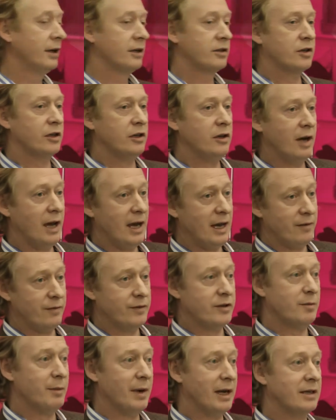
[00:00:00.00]
So you
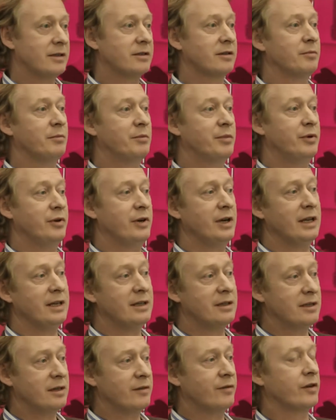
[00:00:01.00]
have to make some
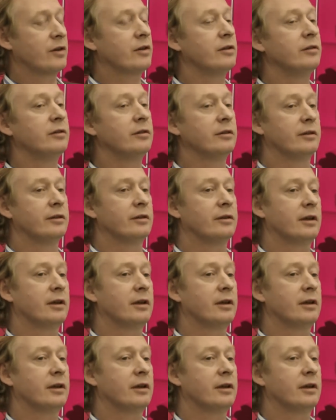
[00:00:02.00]
pretty difficult